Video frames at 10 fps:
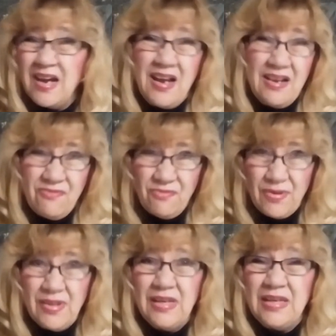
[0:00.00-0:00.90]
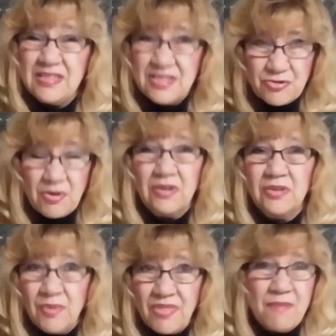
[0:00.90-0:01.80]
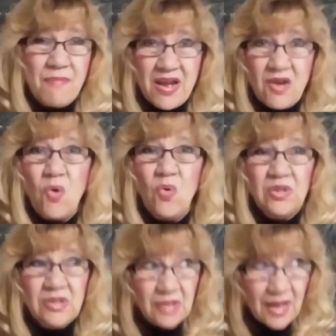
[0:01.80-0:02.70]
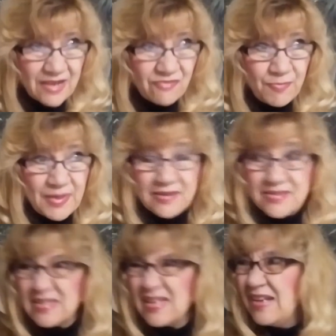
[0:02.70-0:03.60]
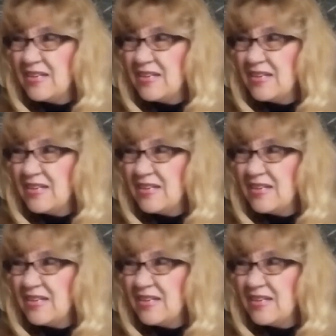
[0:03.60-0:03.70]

I've really struggled with it my whole life because